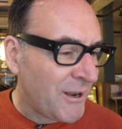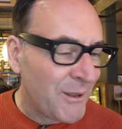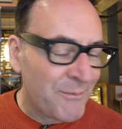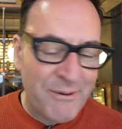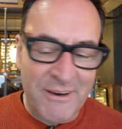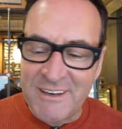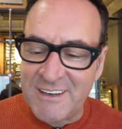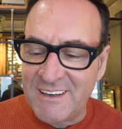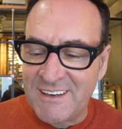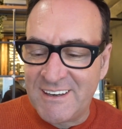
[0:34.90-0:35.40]
pull
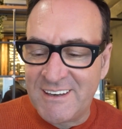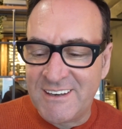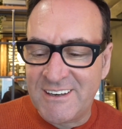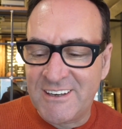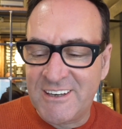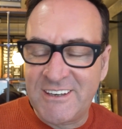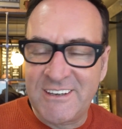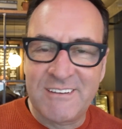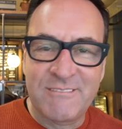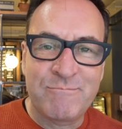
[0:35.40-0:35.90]
up a
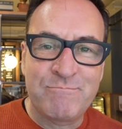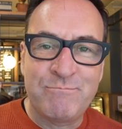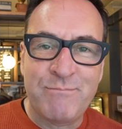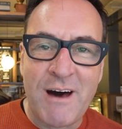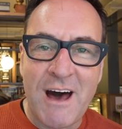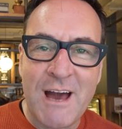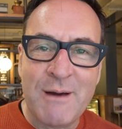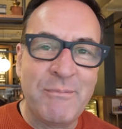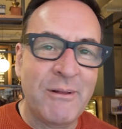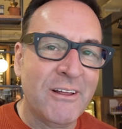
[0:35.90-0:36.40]

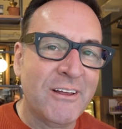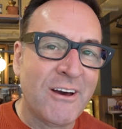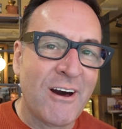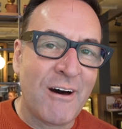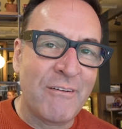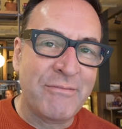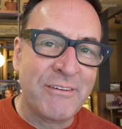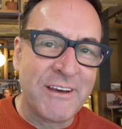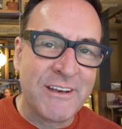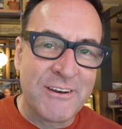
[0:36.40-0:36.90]
Bible,
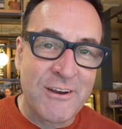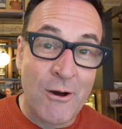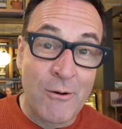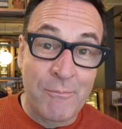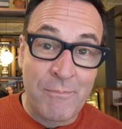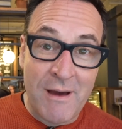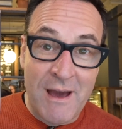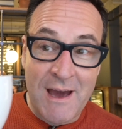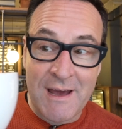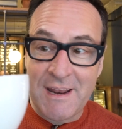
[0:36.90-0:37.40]
coffee,
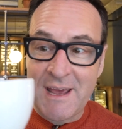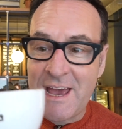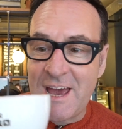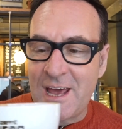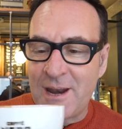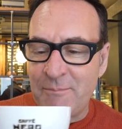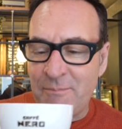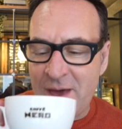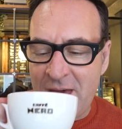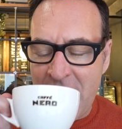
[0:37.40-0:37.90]
notepad,
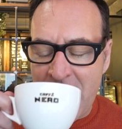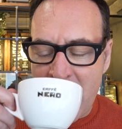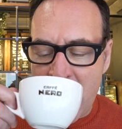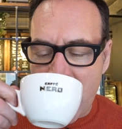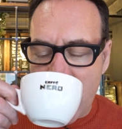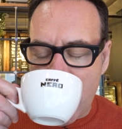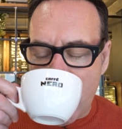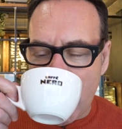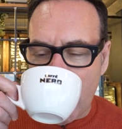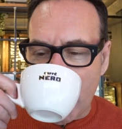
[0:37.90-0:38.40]
and a pen,
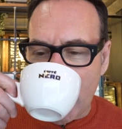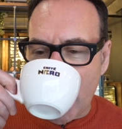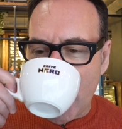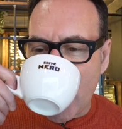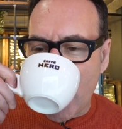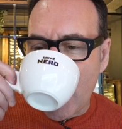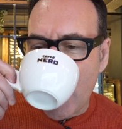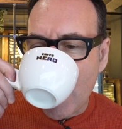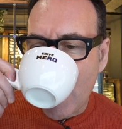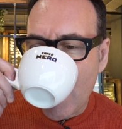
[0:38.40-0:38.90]
and
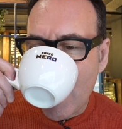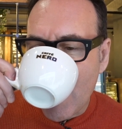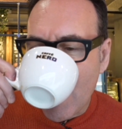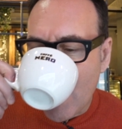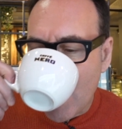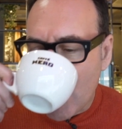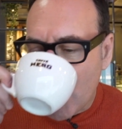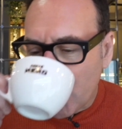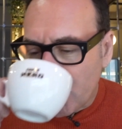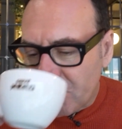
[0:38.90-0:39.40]
uh,
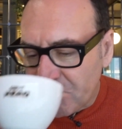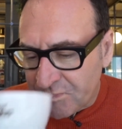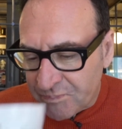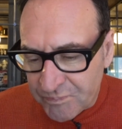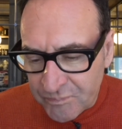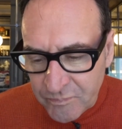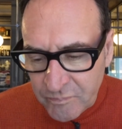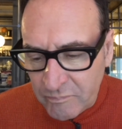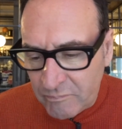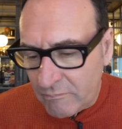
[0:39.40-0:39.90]

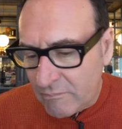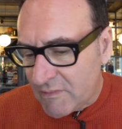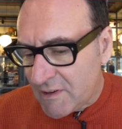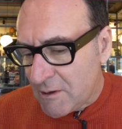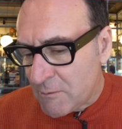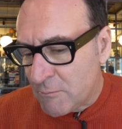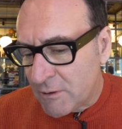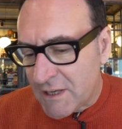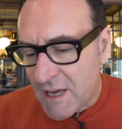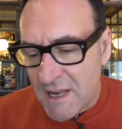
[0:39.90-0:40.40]

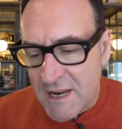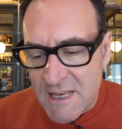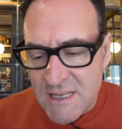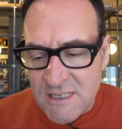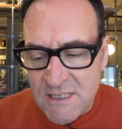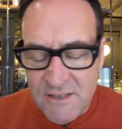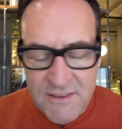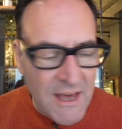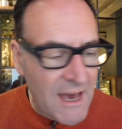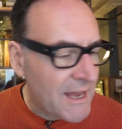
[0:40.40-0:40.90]
we'll get
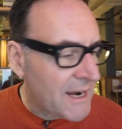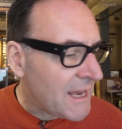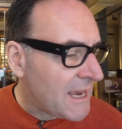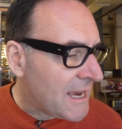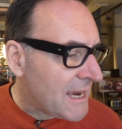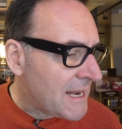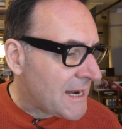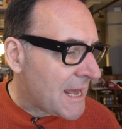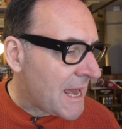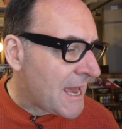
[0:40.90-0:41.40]
into
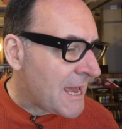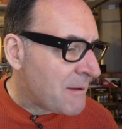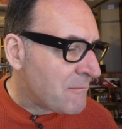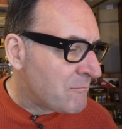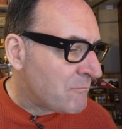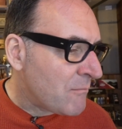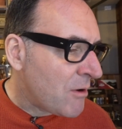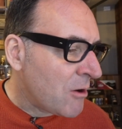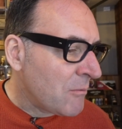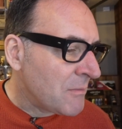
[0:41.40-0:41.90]
that in a
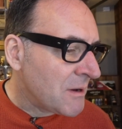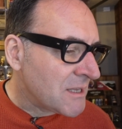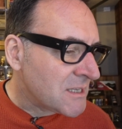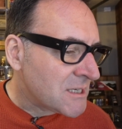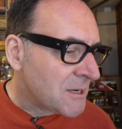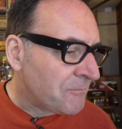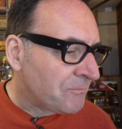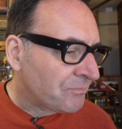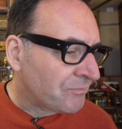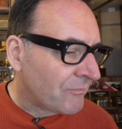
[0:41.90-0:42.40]

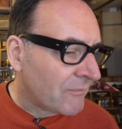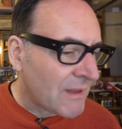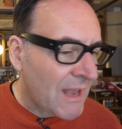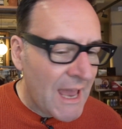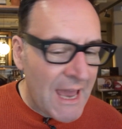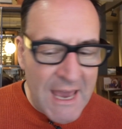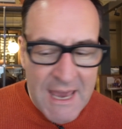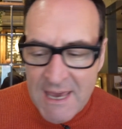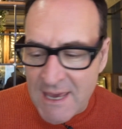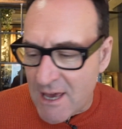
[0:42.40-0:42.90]
moment.
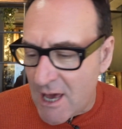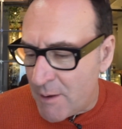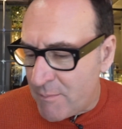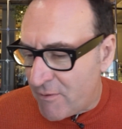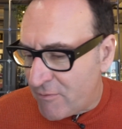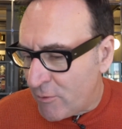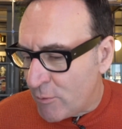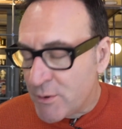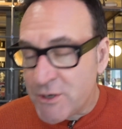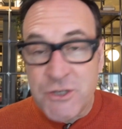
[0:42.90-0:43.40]
Hey, uh,
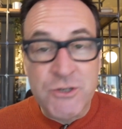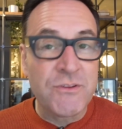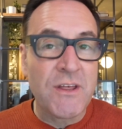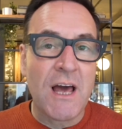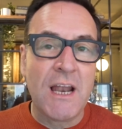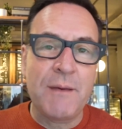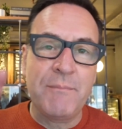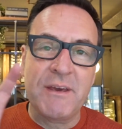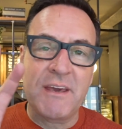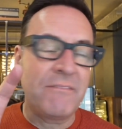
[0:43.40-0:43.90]
before we do
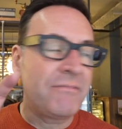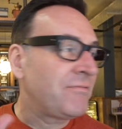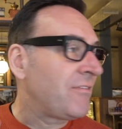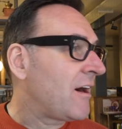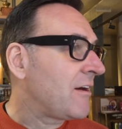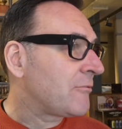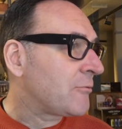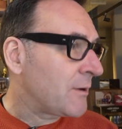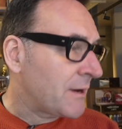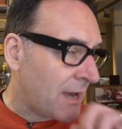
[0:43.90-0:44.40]
that, let me give
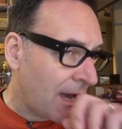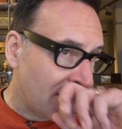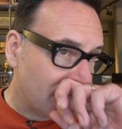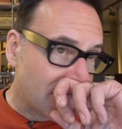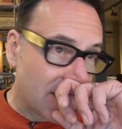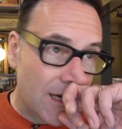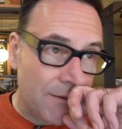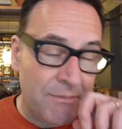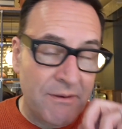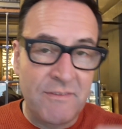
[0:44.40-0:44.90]
five quick
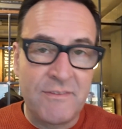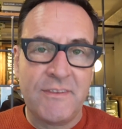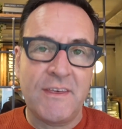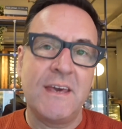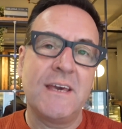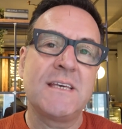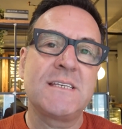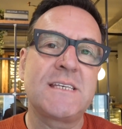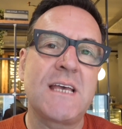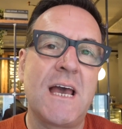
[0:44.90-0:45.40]
housekeeping
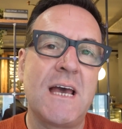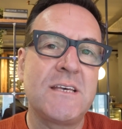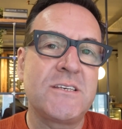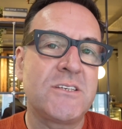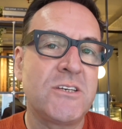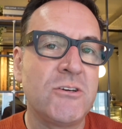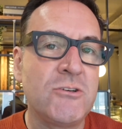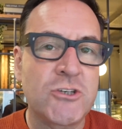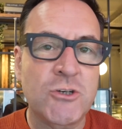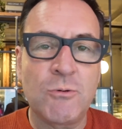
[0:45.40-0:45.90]
things
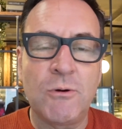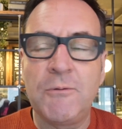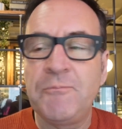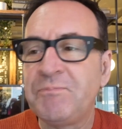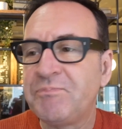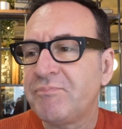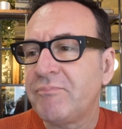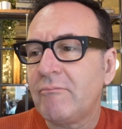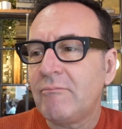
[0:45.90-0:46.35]
as usual.